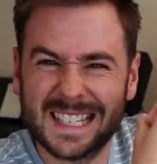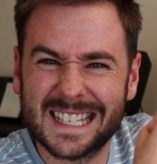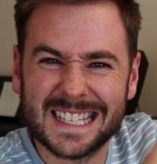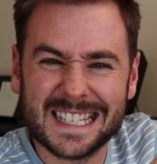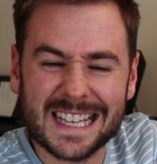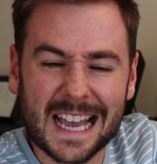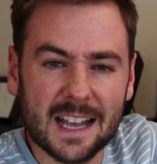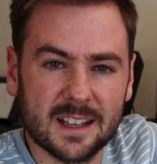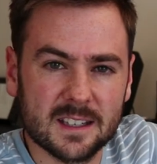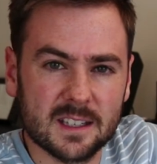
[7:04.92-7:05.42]

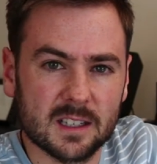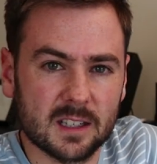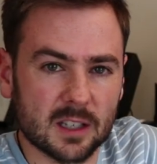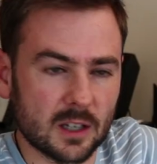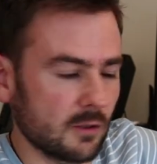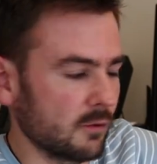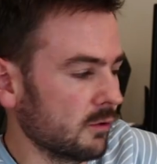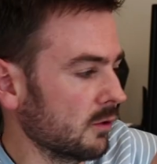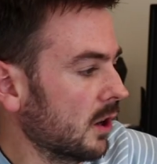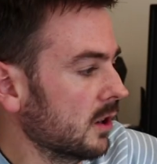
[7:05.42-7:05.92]
scattered
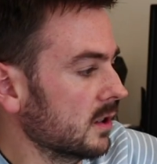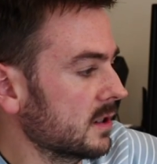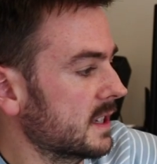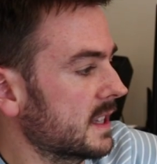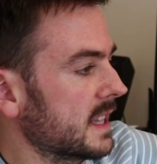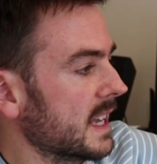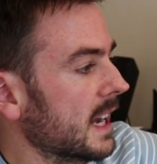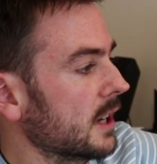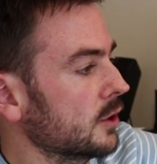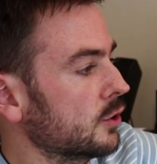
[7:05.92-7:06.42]

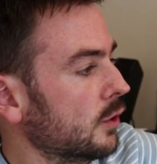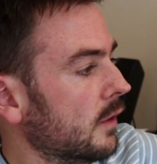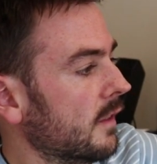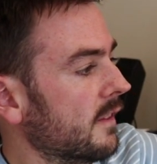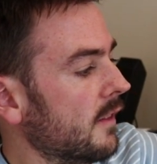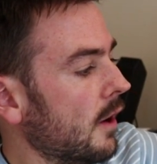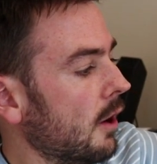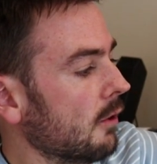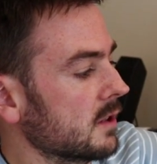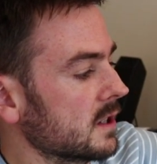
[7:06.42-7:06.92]
across the actual
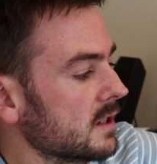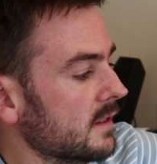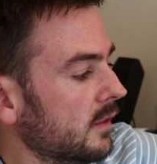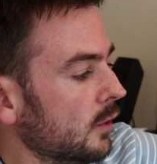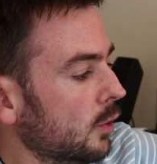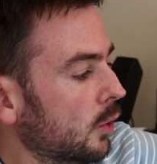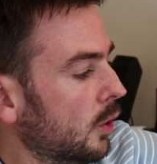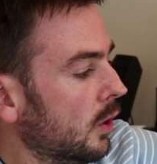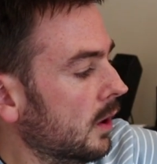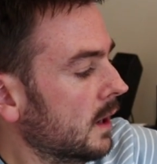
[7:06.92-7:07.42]
forest
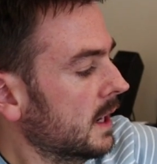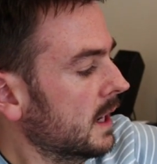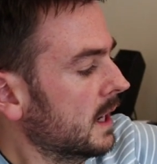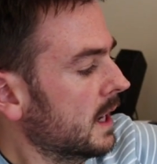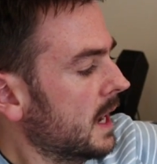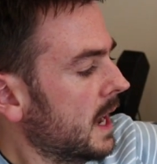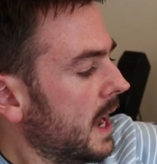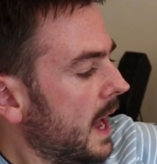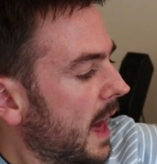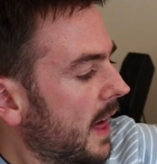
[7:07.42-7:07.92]
floor,
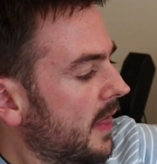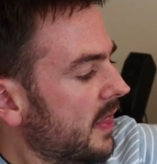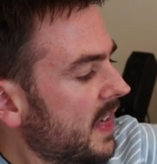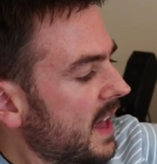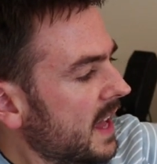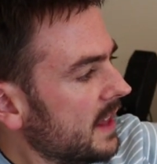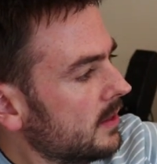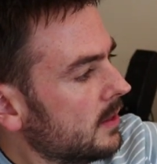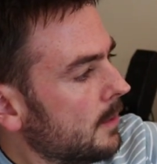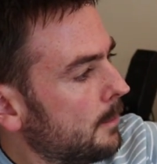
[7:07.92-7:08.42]
and
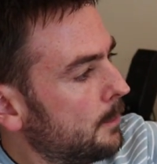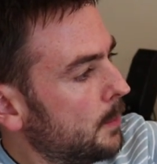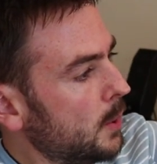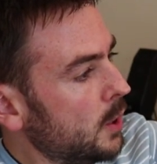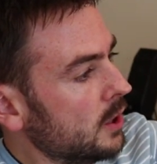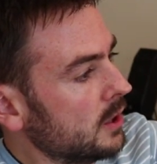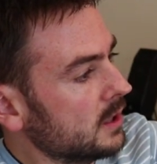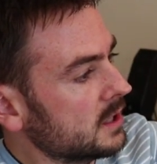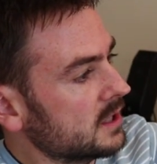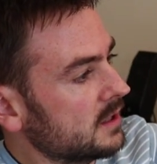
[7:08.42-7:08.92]
then the
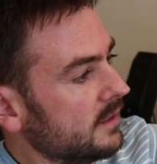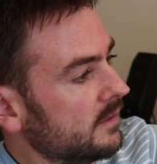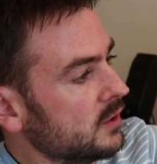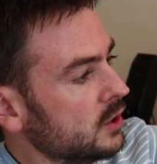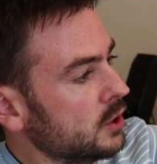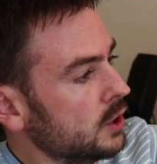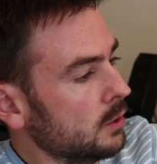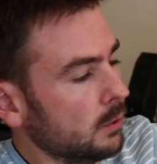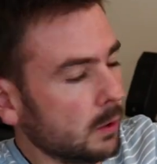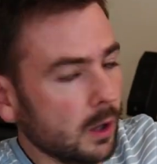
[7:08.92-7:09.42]
burst of
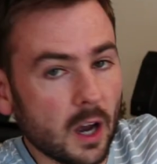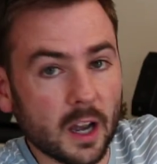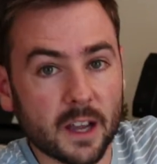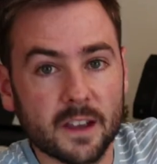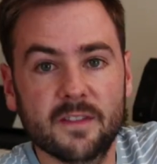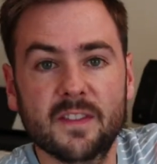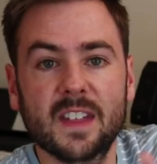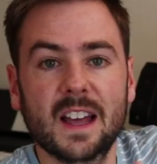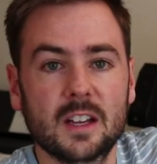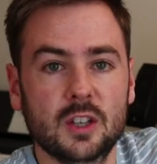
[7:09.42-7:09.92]
new
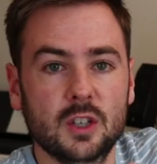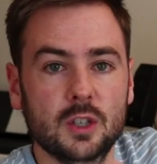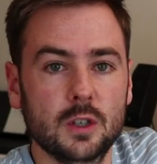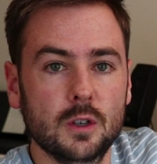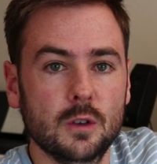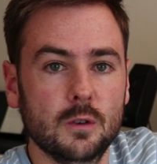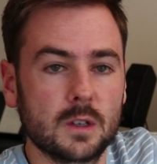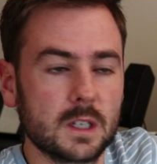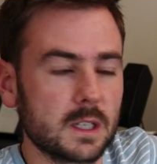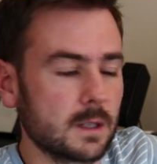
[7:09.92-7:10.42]
life, that
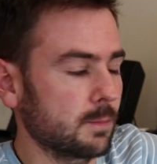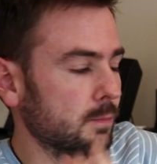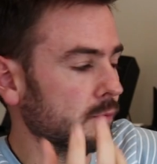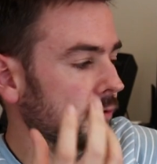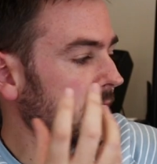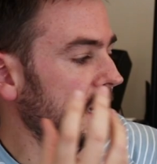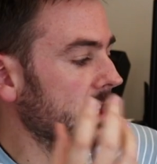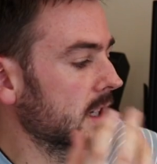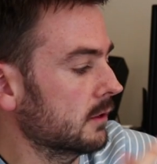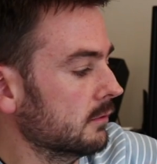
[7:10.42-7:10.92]
new
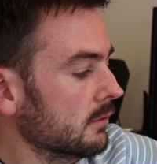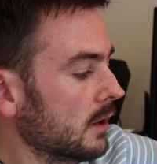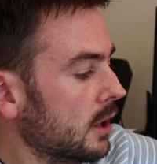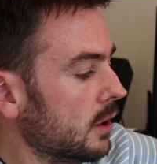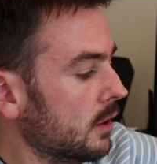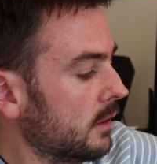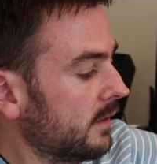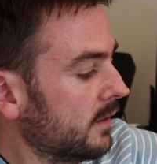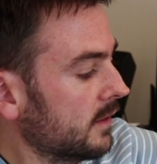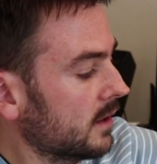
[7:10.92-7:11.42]
spring
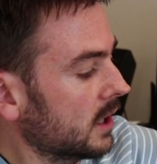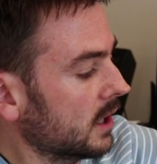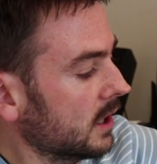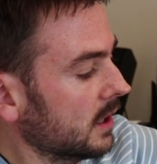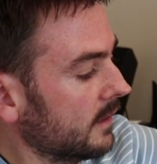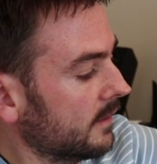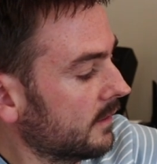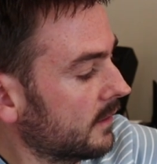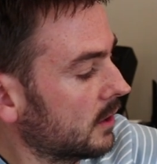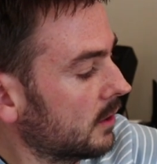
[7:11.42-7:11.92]
growth
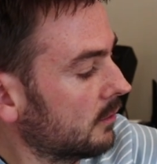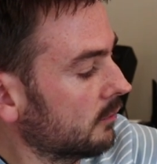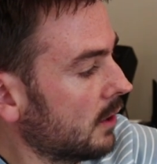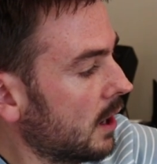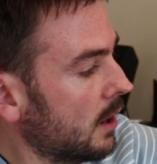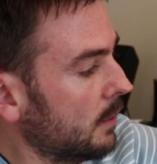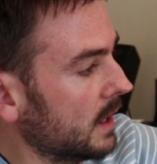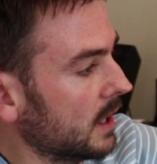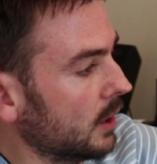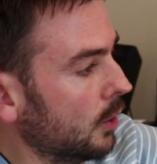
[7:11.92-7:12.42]
kind of
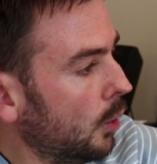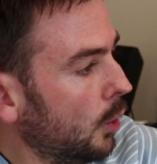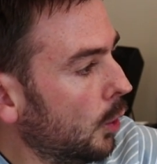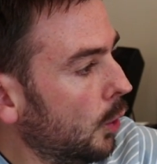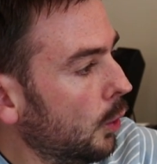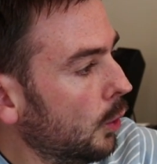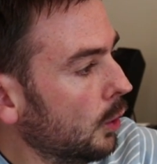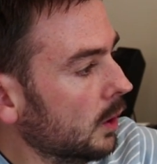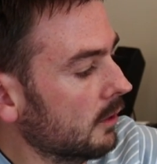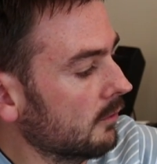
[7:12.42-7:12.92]
growing
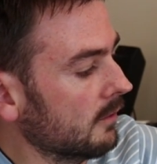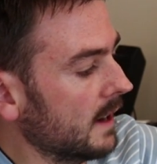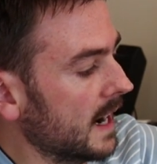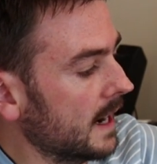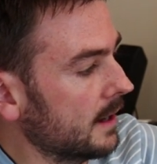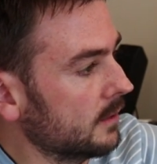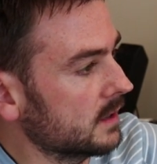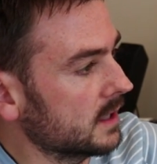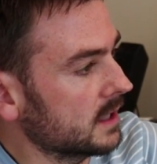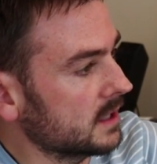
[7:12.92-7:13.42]
all
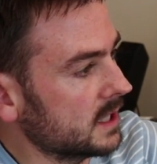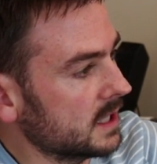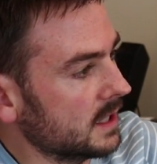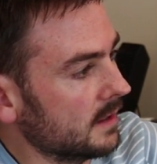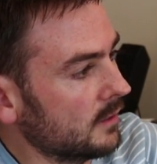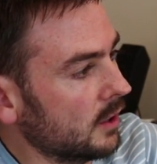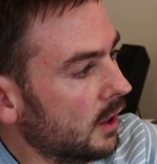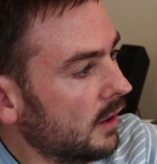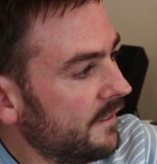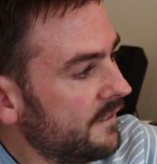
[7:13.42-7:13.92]
around it, so
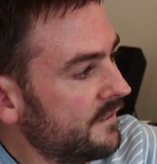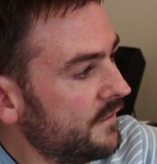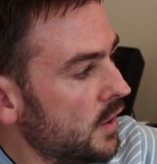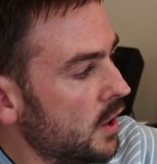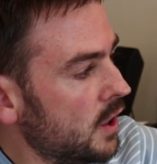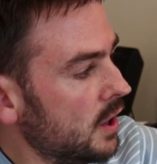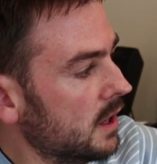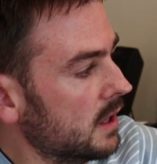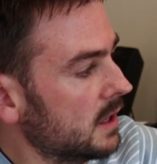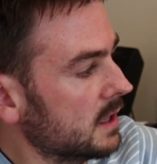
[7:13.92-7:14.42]
you've got
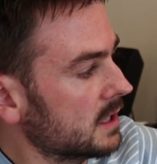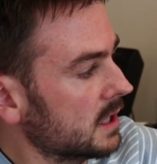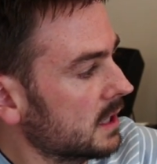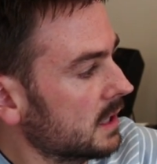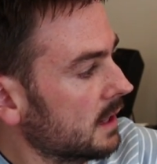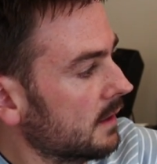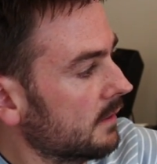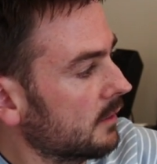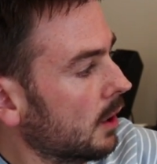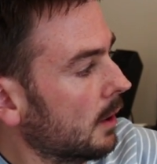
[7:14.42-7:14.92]
ferns
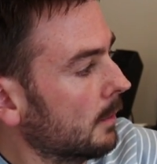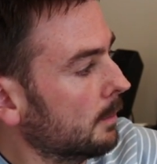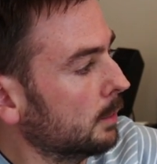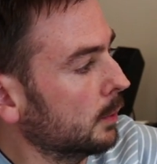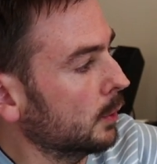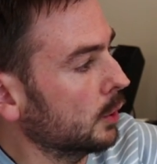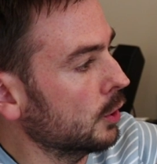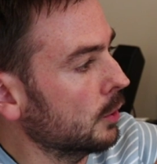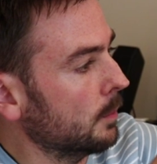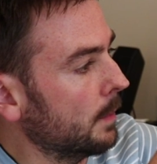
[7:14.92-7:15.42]
and you've got
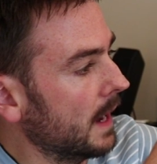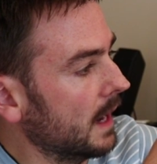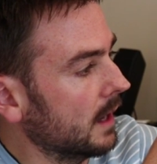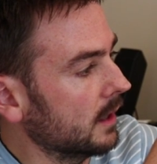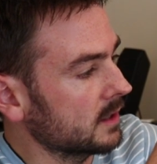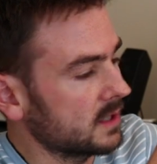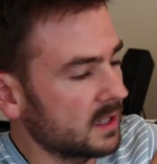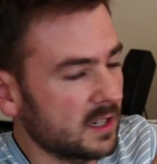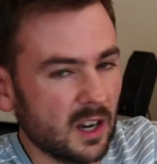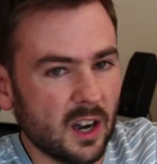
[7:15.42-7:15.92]

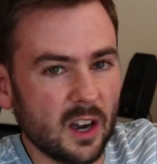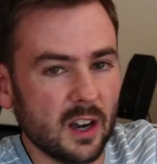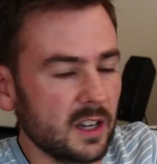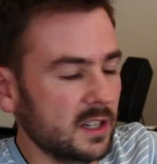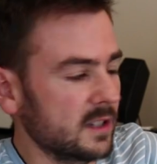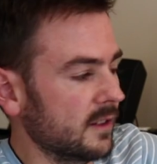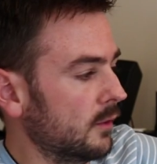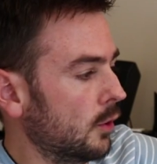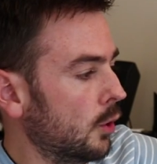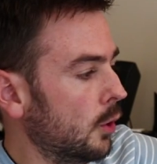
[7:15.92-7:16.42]
bluebells
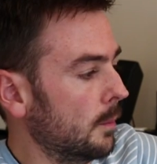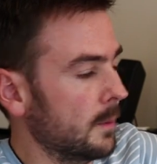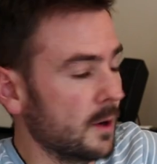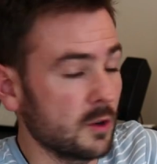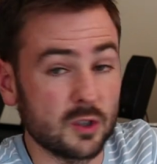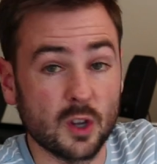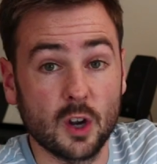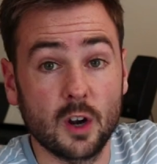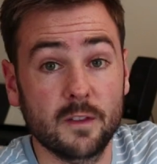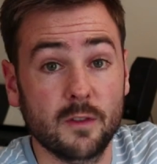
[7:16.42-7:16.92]
kind of
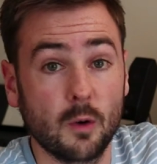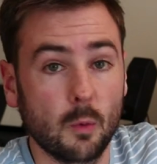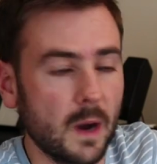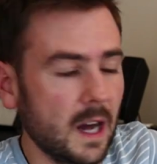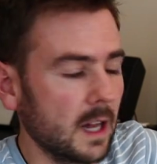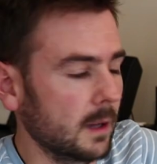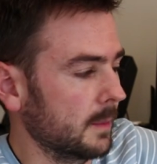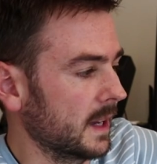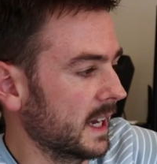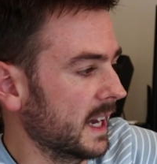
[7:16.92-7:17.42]
almost
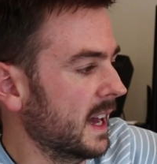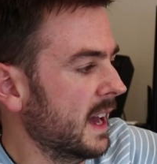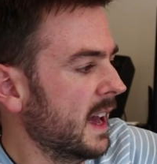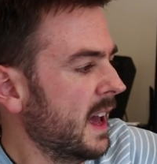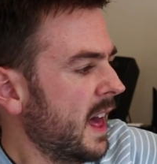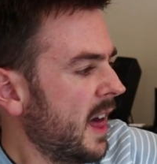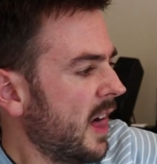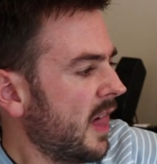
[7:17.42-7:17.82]
overwhelming it.